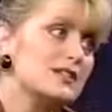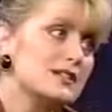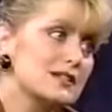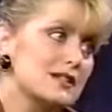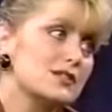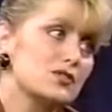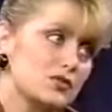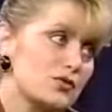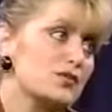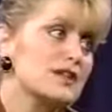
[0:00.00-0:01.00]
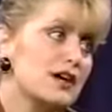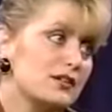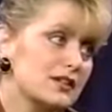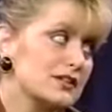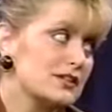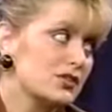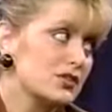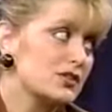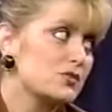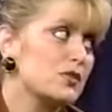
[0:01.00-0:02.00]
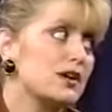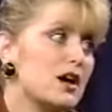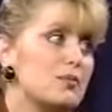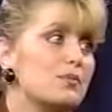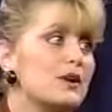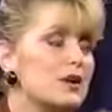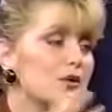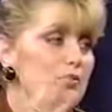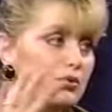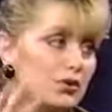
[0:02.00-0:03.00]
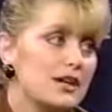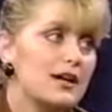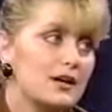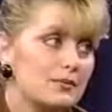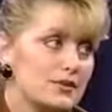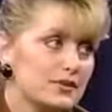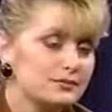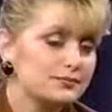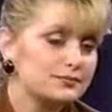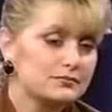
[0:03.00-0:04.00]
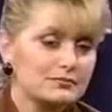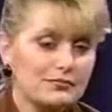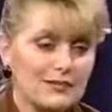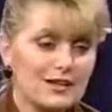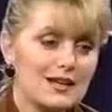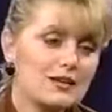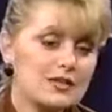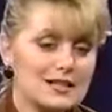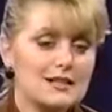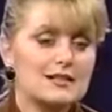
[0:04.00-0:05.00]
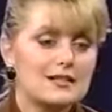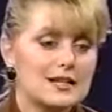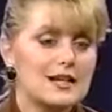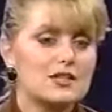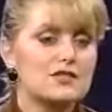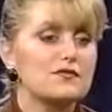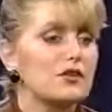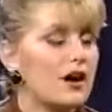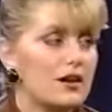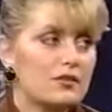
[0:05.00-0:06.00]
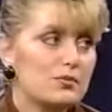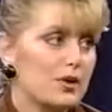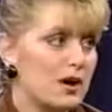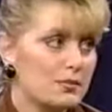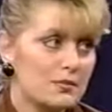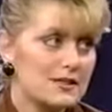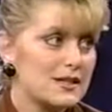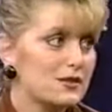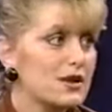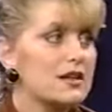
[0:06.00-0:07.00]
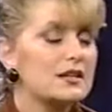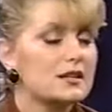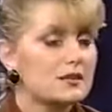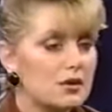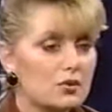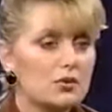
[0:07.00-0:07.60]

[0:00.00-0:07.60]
diseases or those health conditions will help preempt or set the stage for other problems later on. They lower